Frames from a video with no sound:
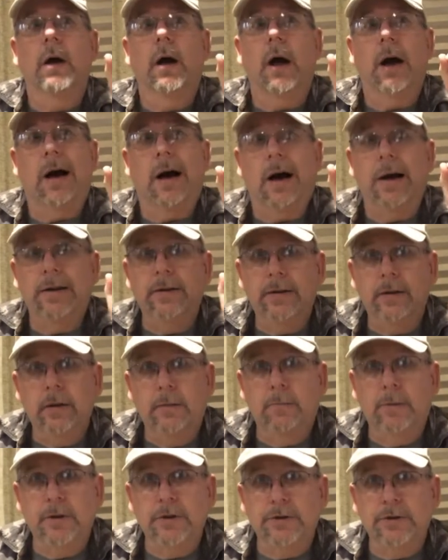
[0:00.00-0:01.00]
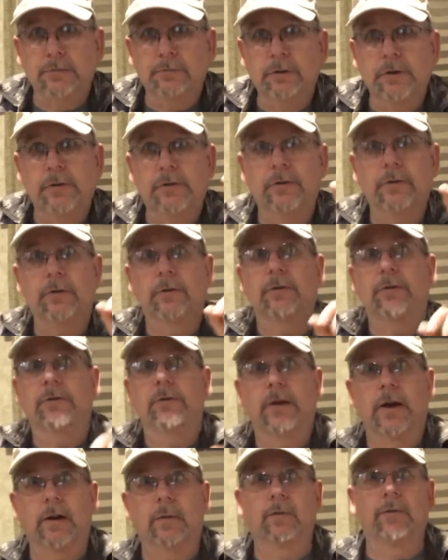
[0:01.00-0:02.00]
I did a bunch of research and
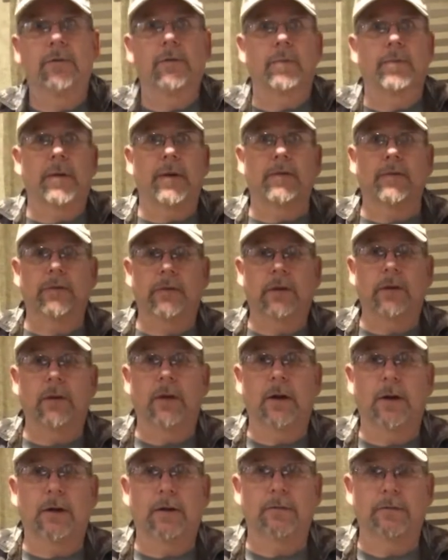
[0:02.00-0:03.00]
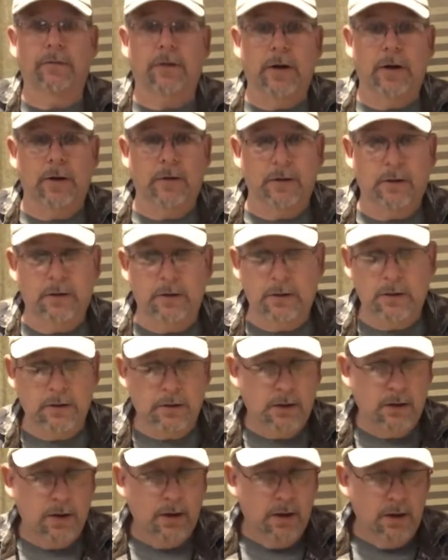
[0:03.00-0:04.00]
that was the best deal I could find.
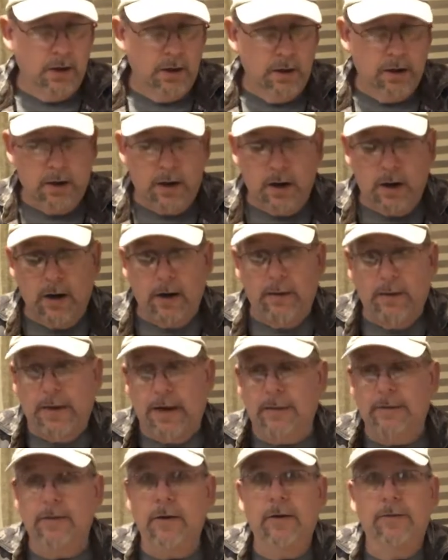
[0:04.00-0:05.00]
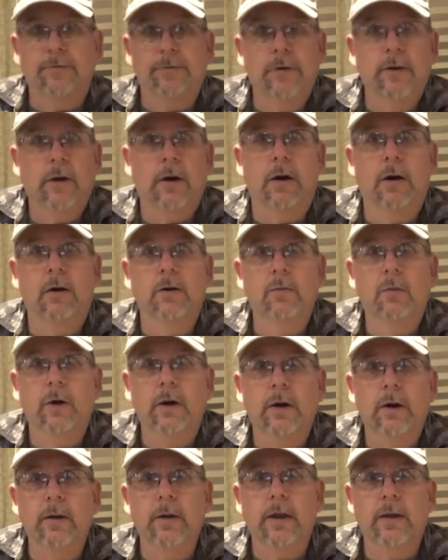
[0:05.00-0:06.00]
All right, that's it for the
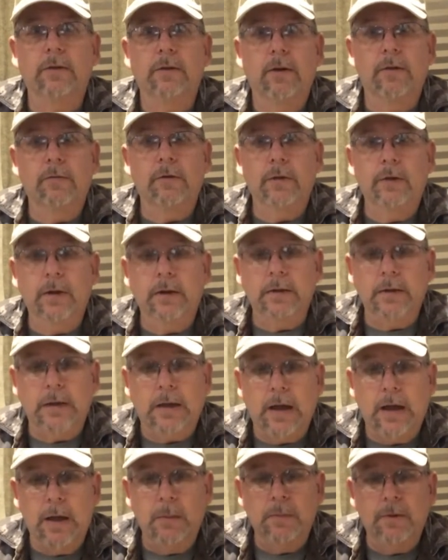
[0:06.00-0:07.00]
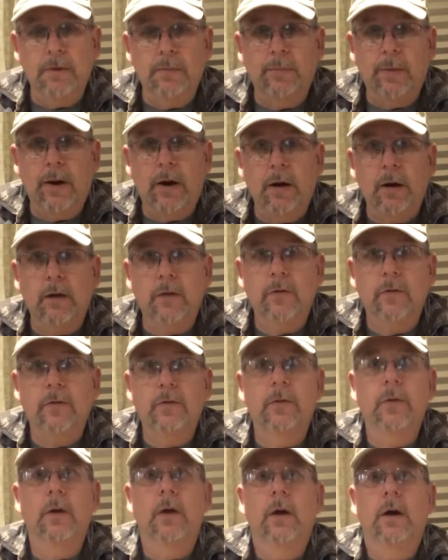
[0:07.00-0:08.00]
hardware. That's everything that came in the
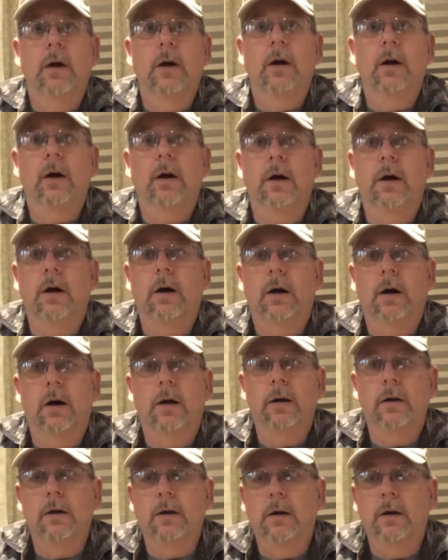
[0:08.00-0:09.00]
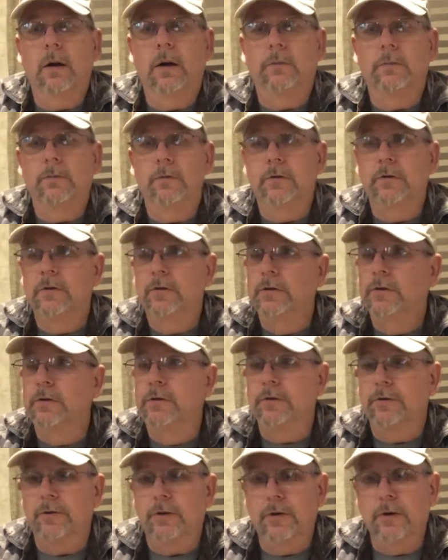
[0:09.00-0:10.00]
box. I'm
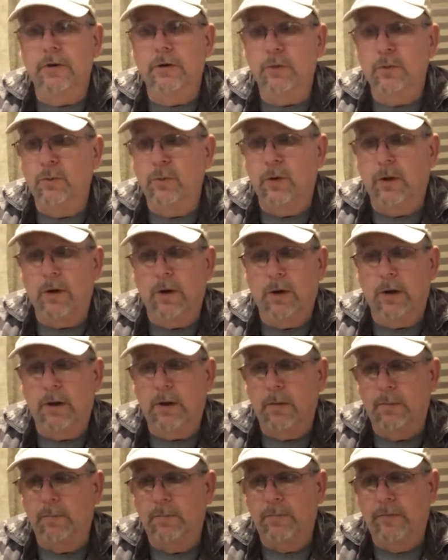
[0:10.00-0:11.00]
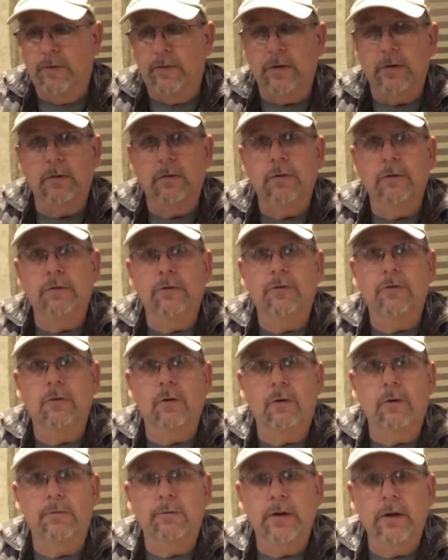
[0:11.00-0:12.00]
just going to do a series of
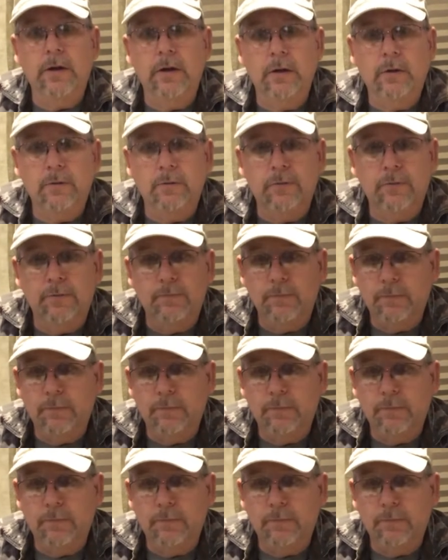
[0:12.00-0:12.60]
short videos.